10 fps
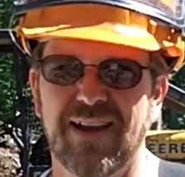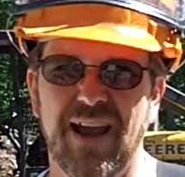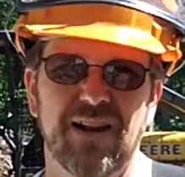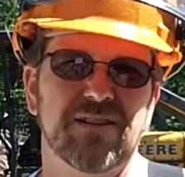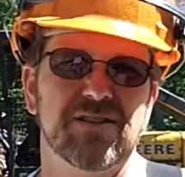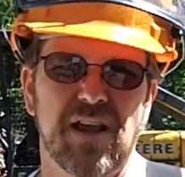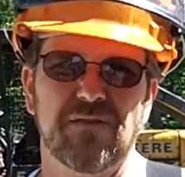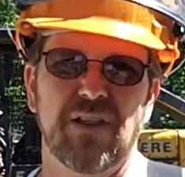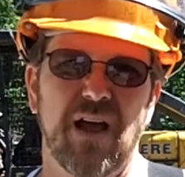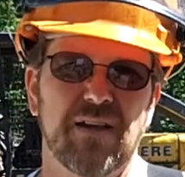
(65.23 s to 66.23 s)
and it'll
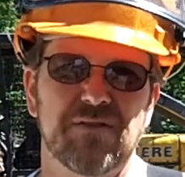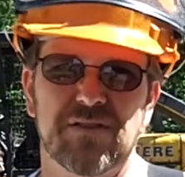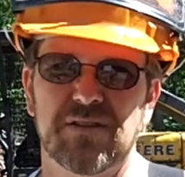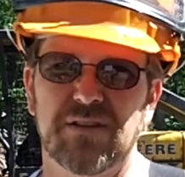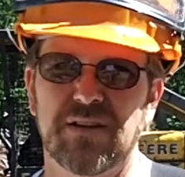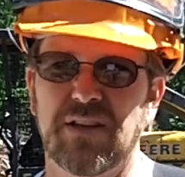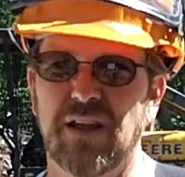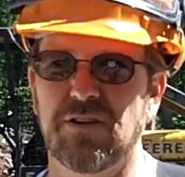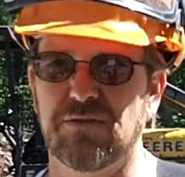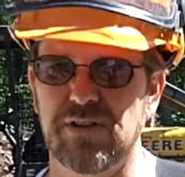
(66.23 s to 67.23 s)
save lives,
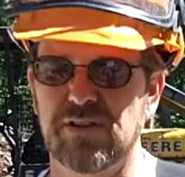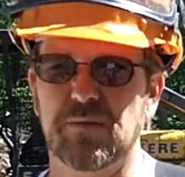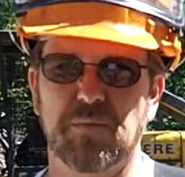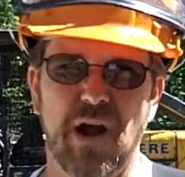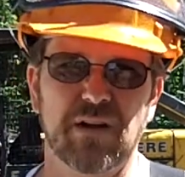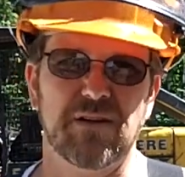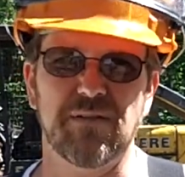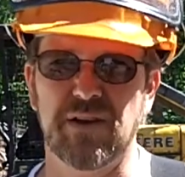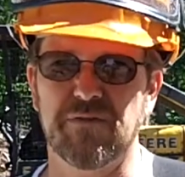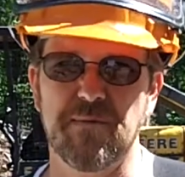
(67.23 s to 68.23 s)
increase the
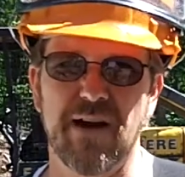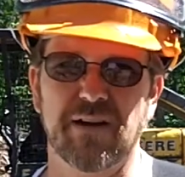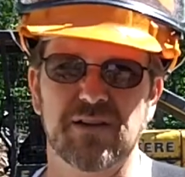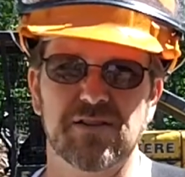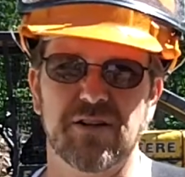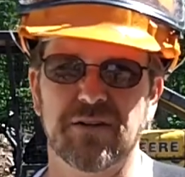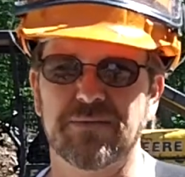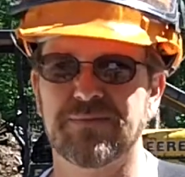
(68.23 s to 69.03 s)
productivity of Americans too.